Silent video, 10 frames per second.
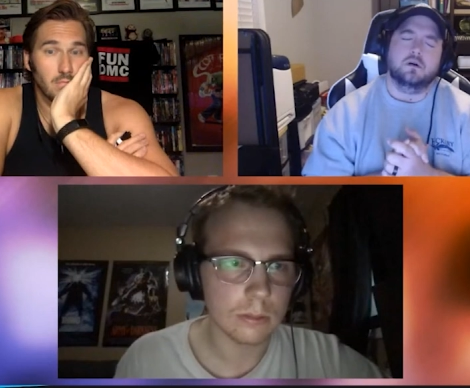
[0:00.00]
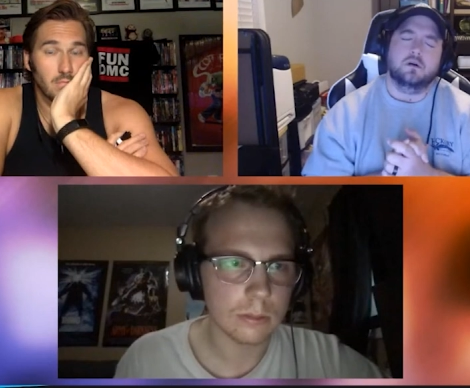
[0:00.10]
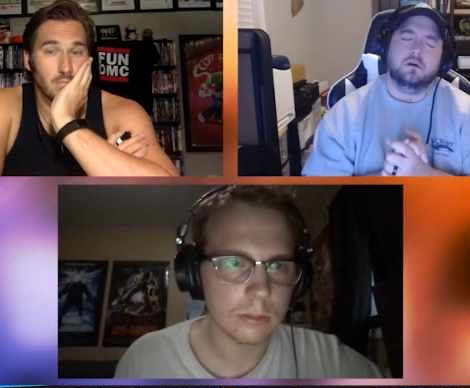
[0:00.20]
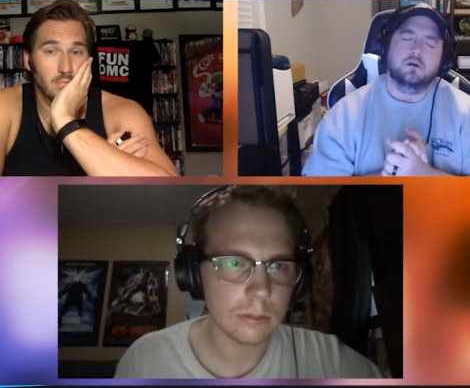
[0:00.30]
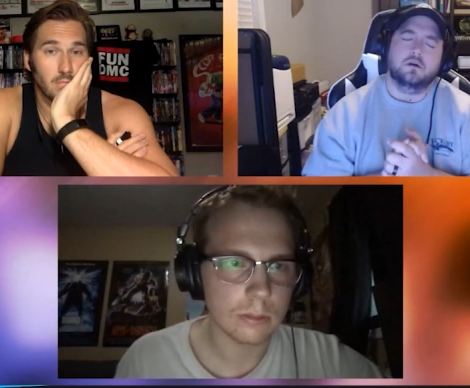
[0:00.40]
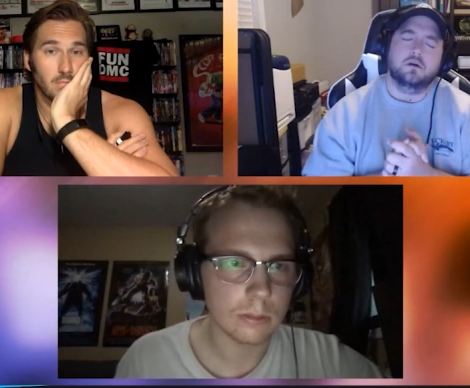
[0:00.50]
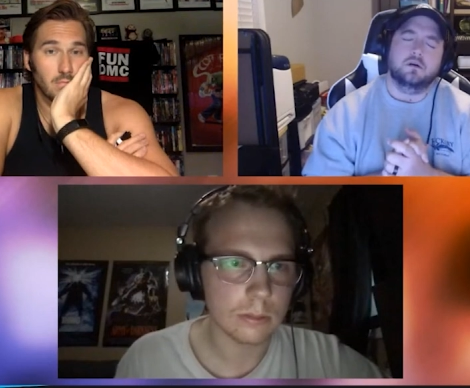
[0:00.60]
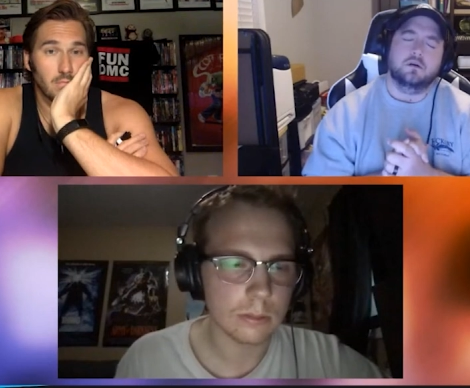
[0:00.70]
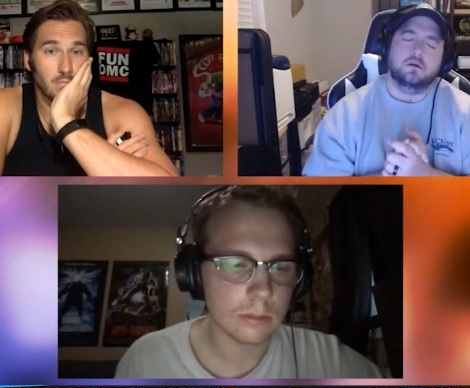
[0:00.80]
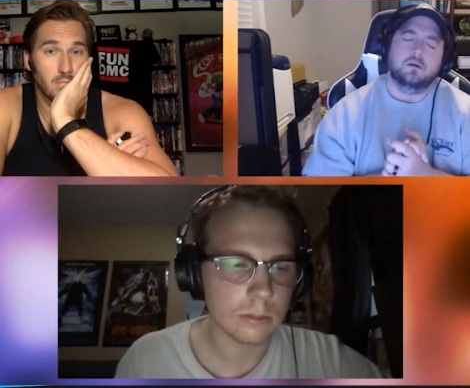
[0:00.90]

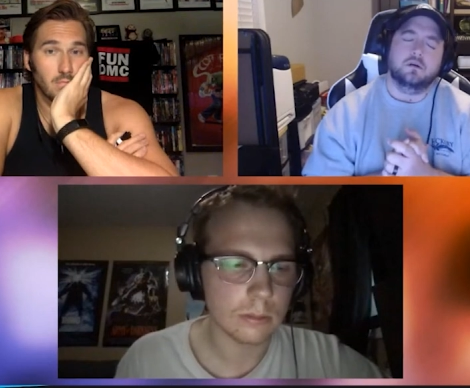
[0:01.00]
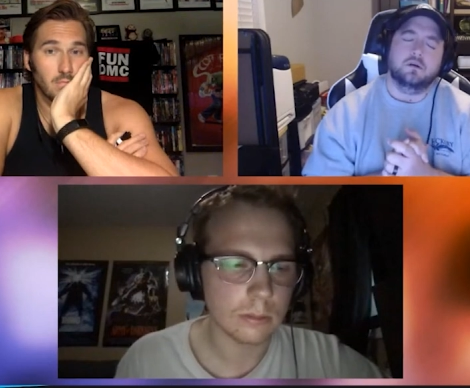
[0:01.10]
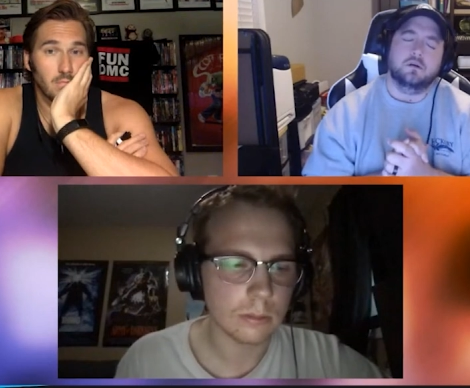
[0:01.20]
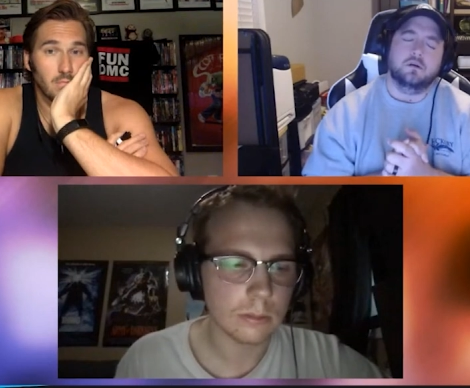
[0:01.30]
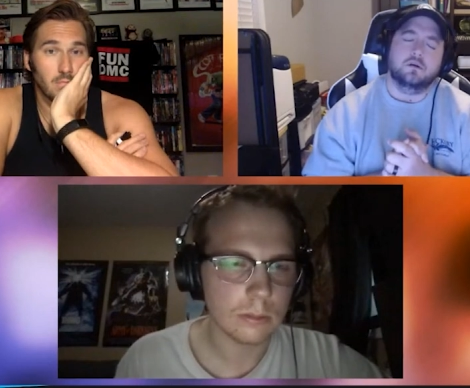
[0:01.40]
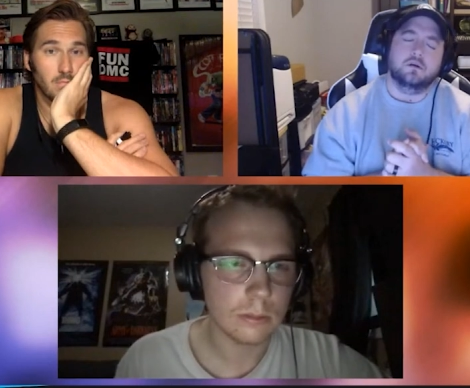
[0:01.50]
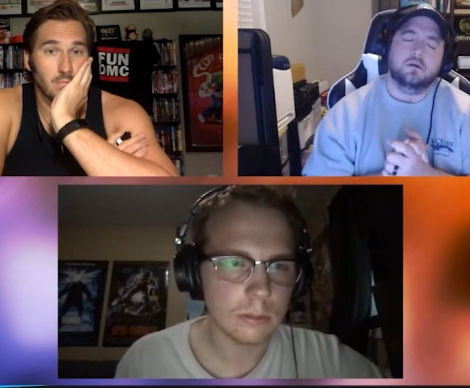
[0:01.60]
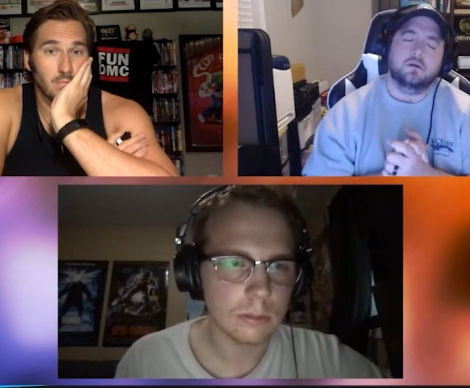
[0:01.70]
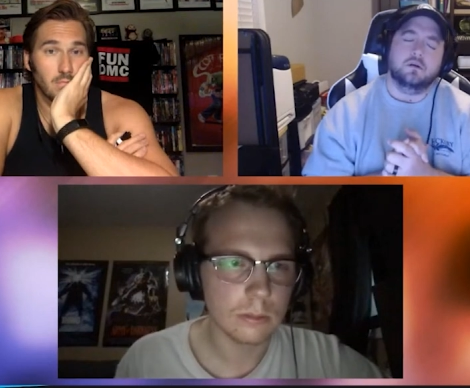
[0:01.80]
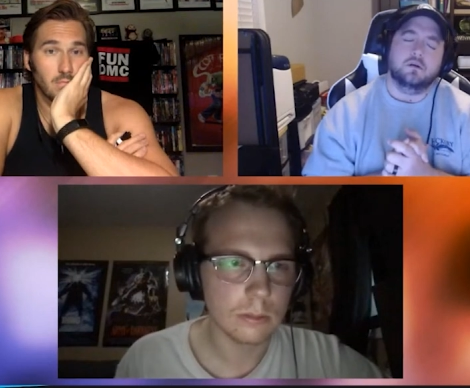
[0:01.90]

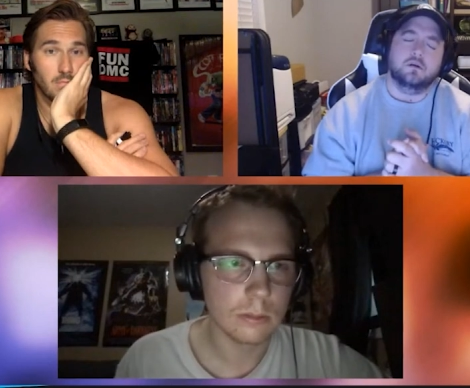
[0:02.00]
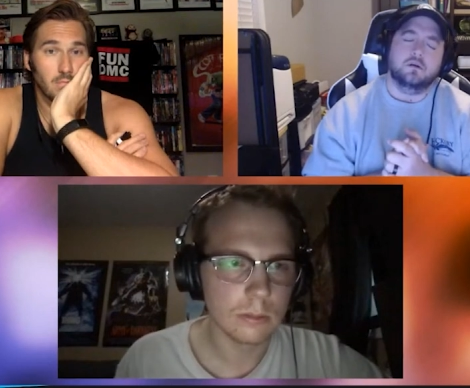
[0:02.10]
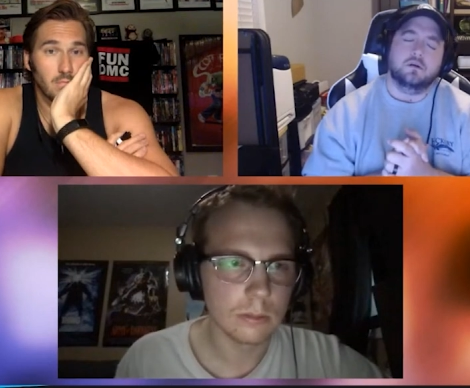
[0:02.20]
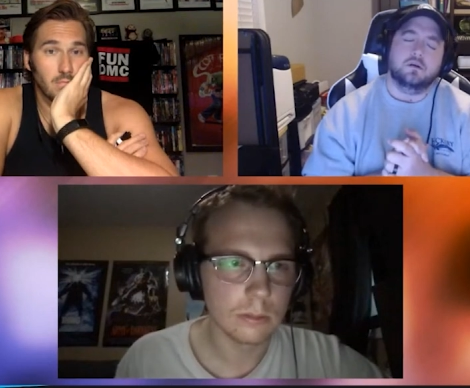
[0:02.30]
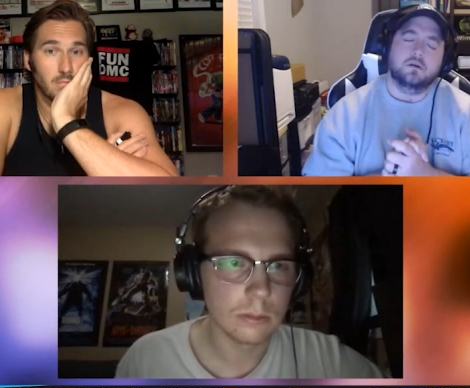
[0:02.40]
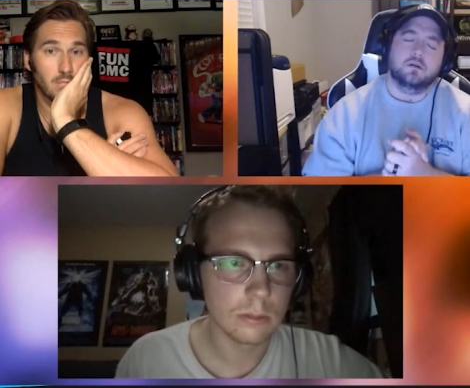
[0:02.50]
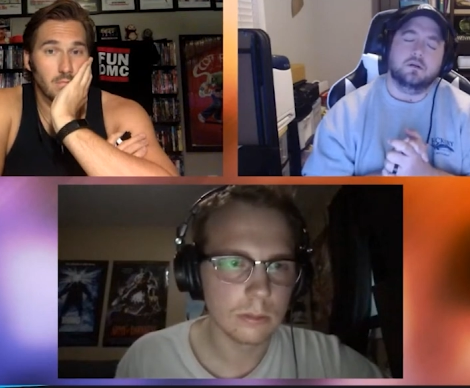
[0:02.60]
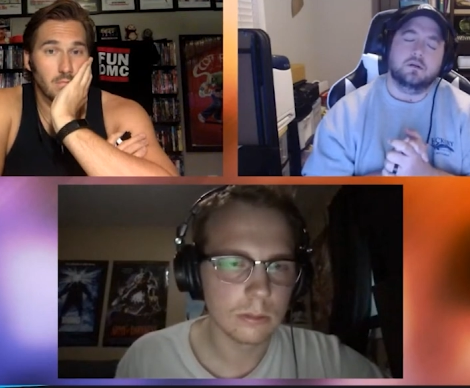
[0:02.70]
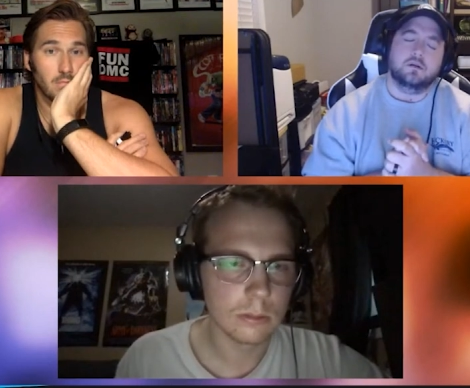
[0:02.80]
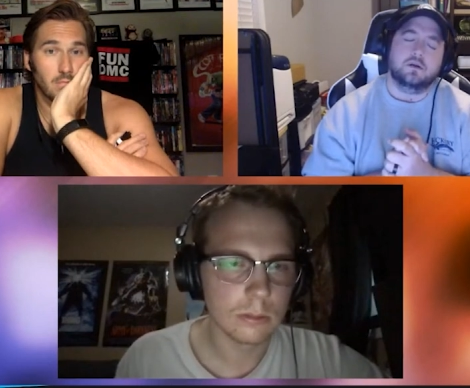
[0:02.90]

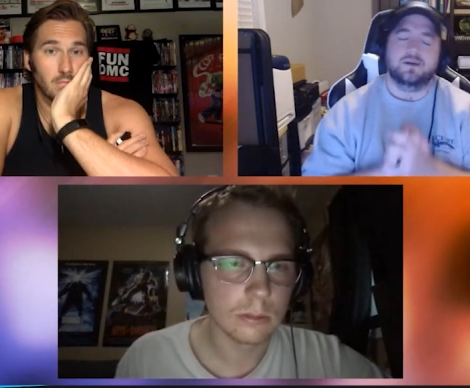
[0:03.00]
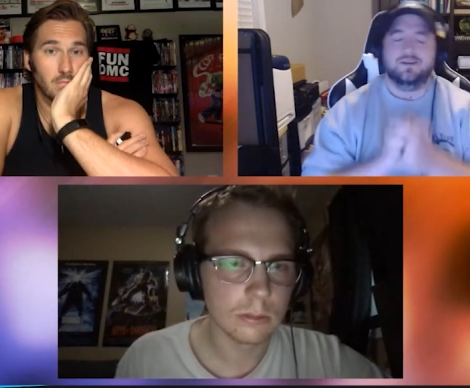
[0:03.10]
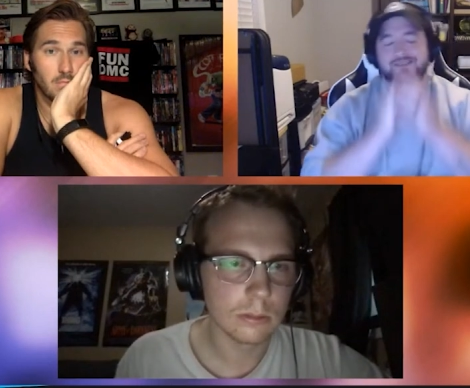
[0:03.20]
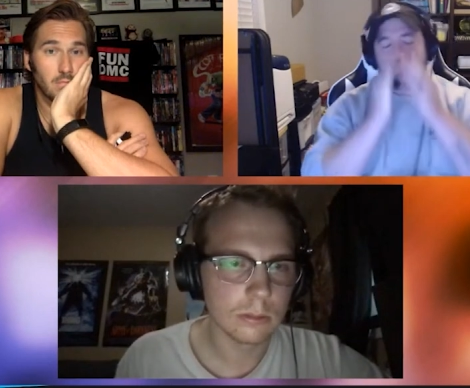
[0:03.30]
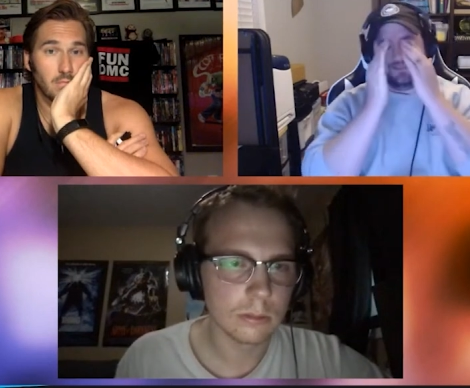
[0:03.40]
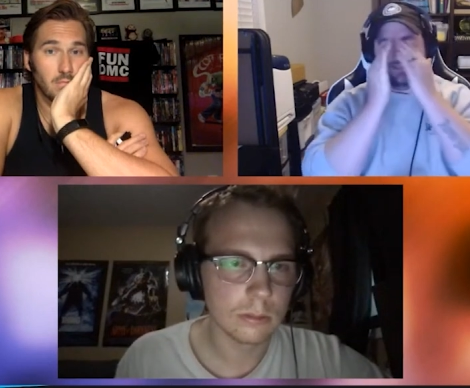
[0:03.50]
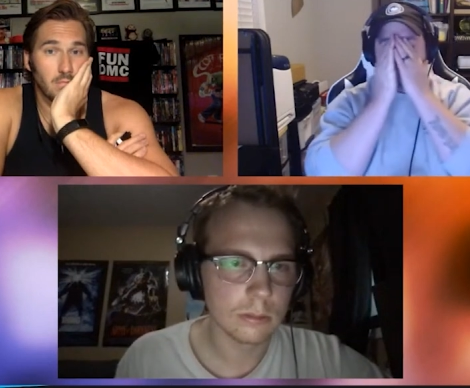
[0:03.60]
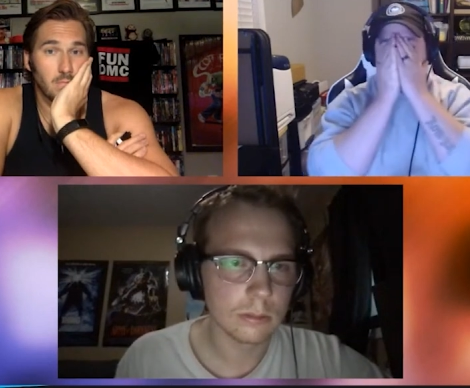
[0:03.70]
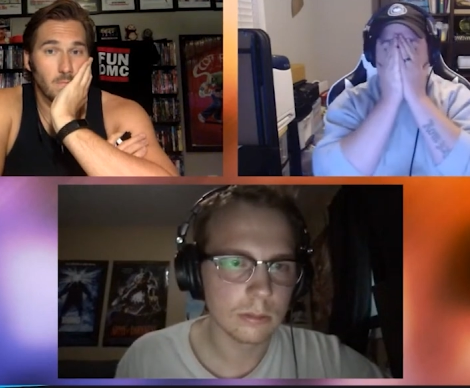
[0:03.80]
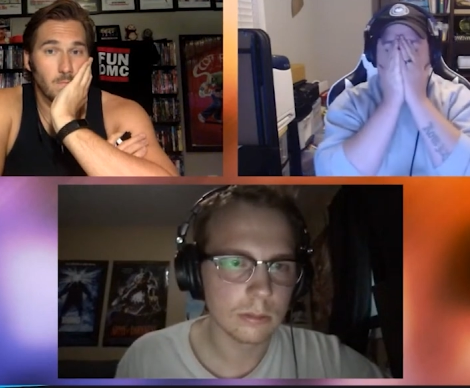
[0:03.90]

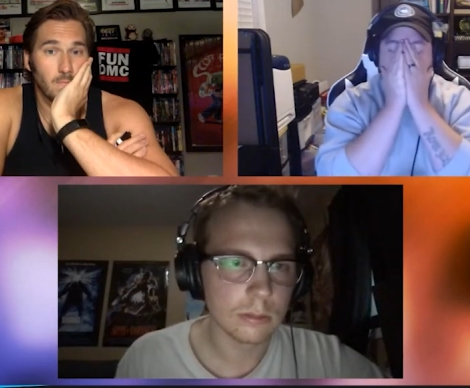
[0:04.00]
Nothing is said.